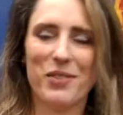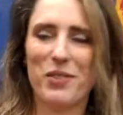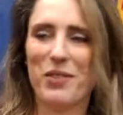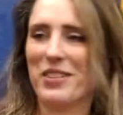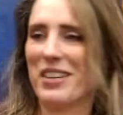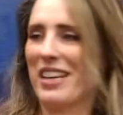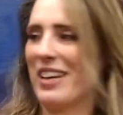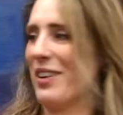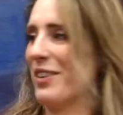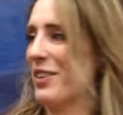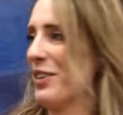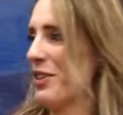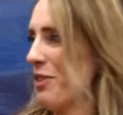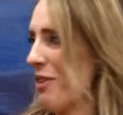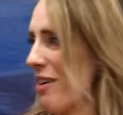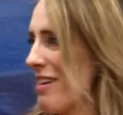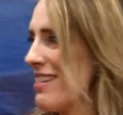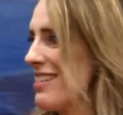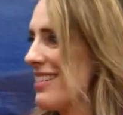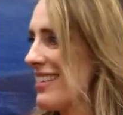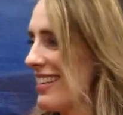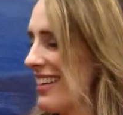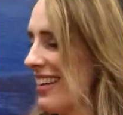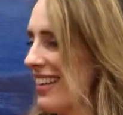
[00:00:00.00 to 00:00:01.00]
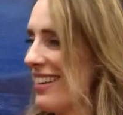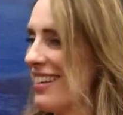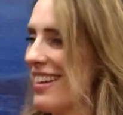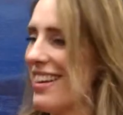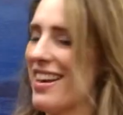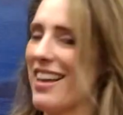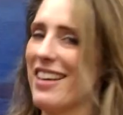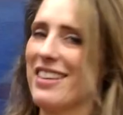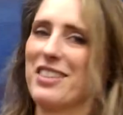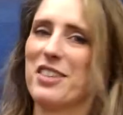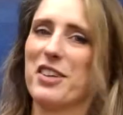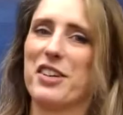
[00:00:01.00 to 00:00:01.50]
When I got trained in it
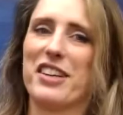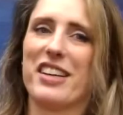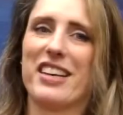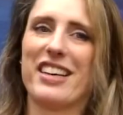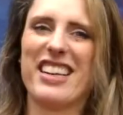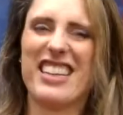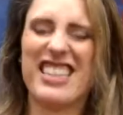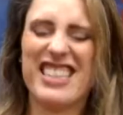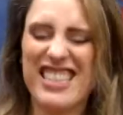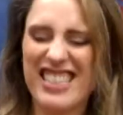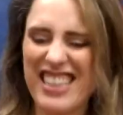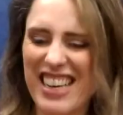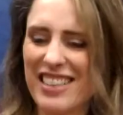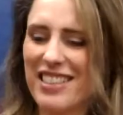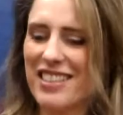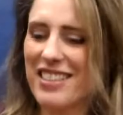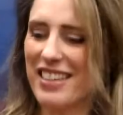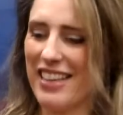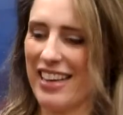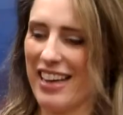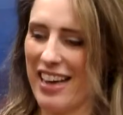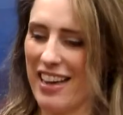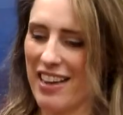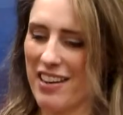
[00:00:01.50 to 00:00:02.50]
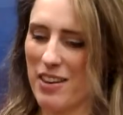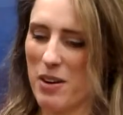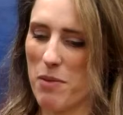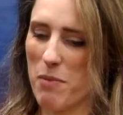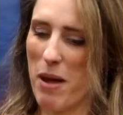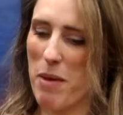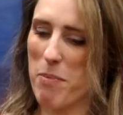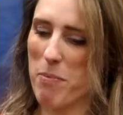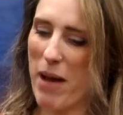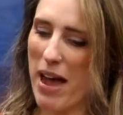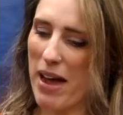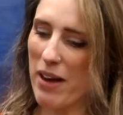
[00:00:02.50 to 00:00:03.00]
and I started condensing it, and
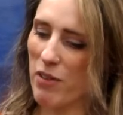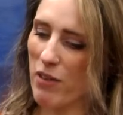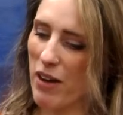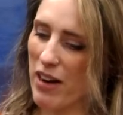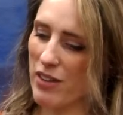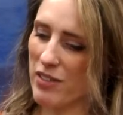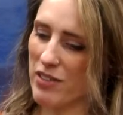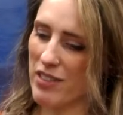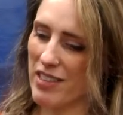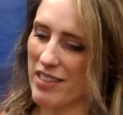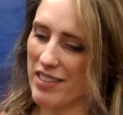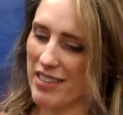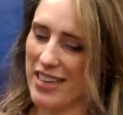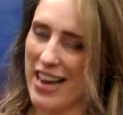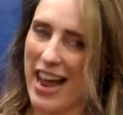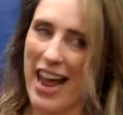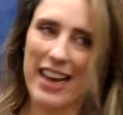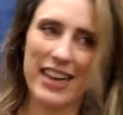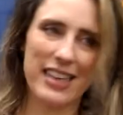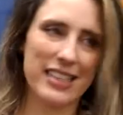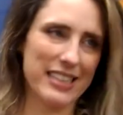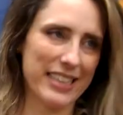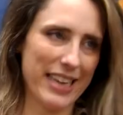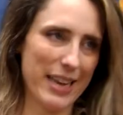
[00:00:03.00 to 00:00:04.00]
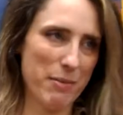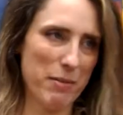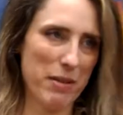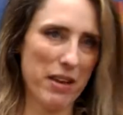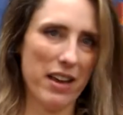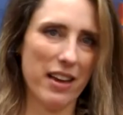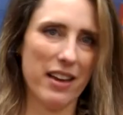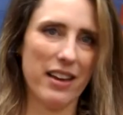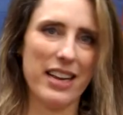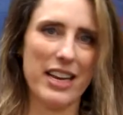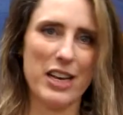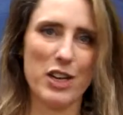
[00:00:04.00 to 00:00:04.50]
my background is in
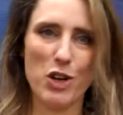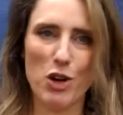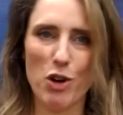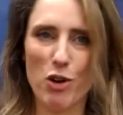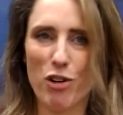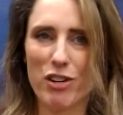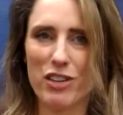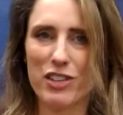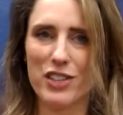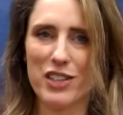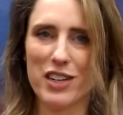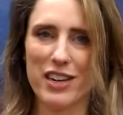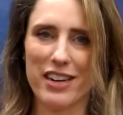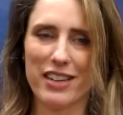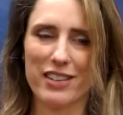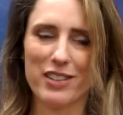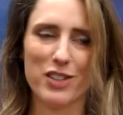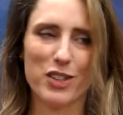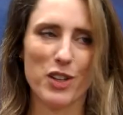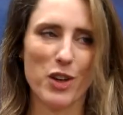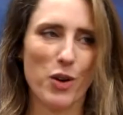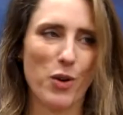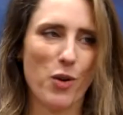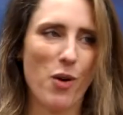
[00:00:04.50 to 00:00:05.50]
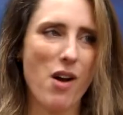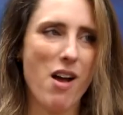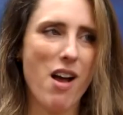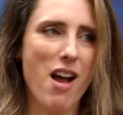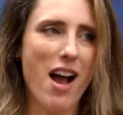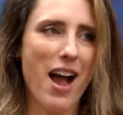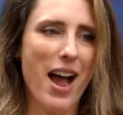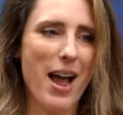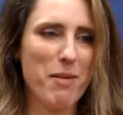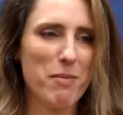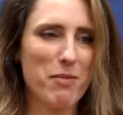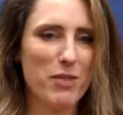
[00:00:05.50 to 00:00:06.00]
academia, in neuroscience, so
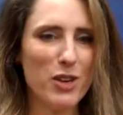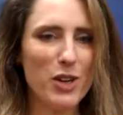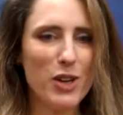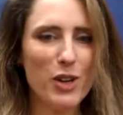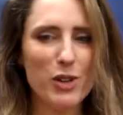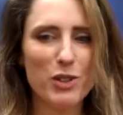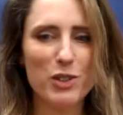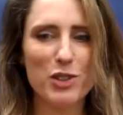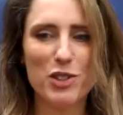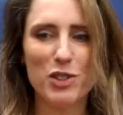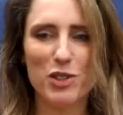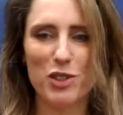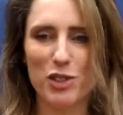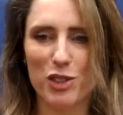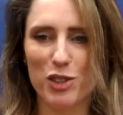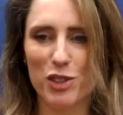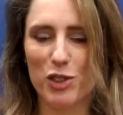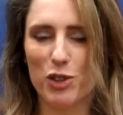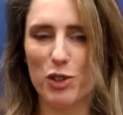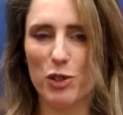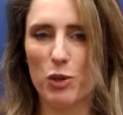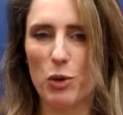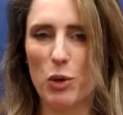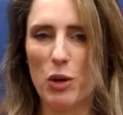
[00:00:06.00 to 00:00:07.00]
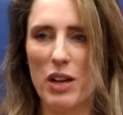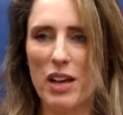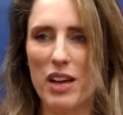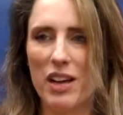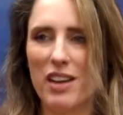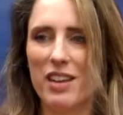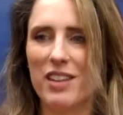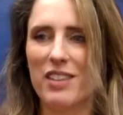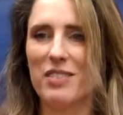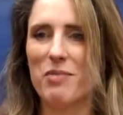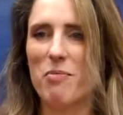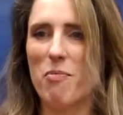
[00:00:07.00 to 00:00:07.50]
I'm used to
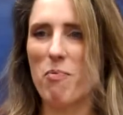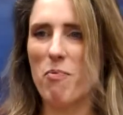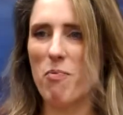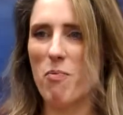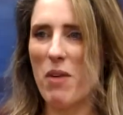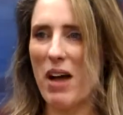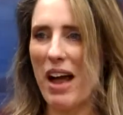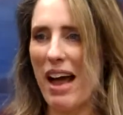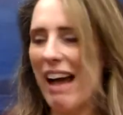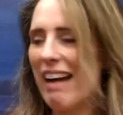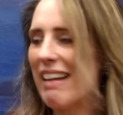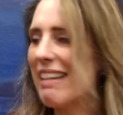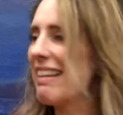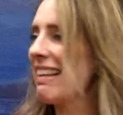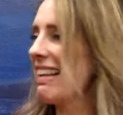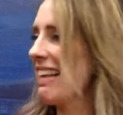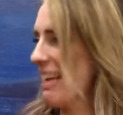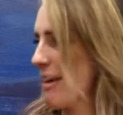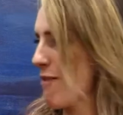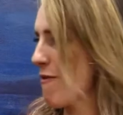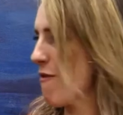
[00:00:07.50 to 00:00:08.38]
handling